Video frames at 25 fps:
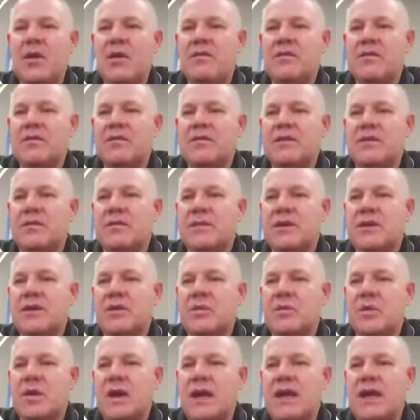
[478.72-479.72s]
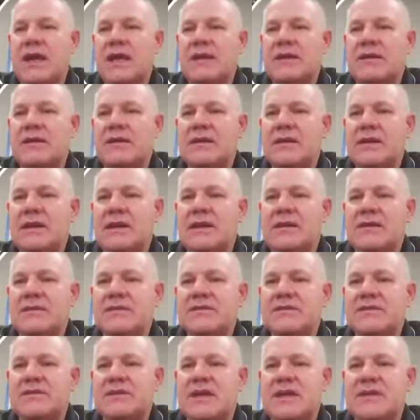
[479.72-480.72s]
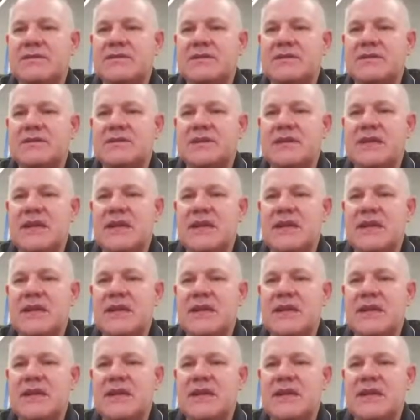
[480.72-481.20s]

over to the middle right, and this is the FCC